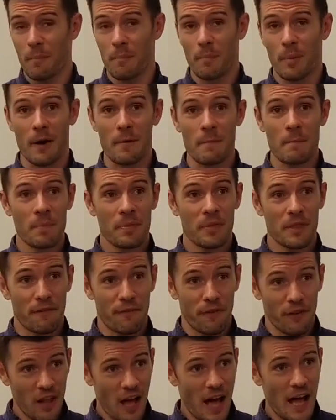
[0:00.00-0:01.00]
It is like
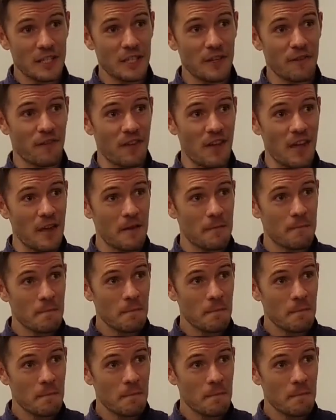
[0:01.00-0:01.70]
shock and awe.